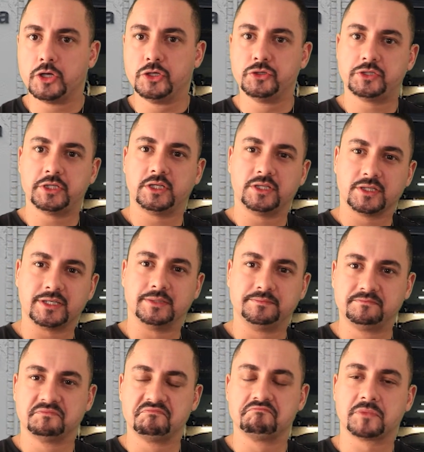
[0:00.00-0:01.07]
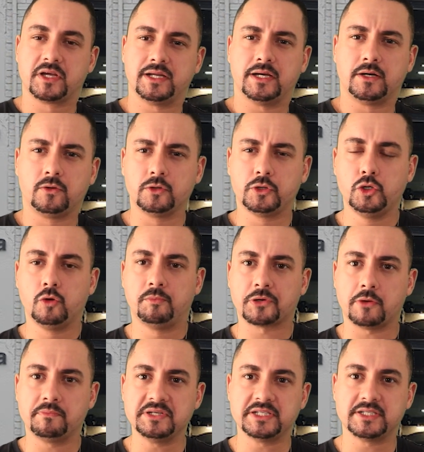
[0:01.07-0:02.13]
are you still um, gonna hold to your
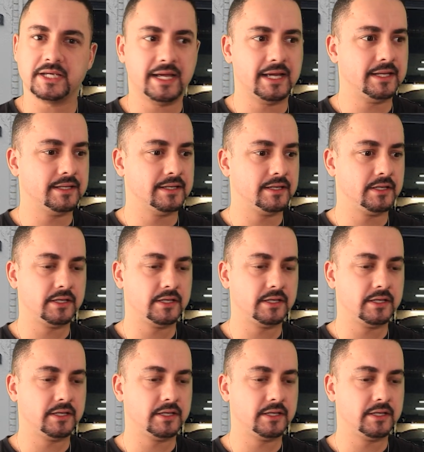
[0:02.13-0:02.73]
promise and, uh,